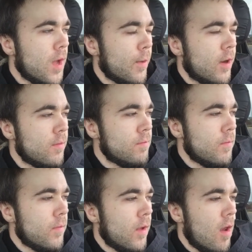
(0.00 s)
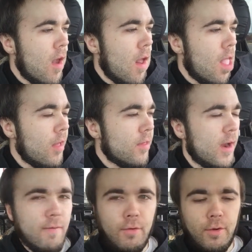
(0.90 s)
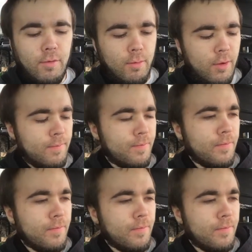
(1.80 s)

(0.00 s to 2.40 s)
I mean, it's kind of fruity a little bit.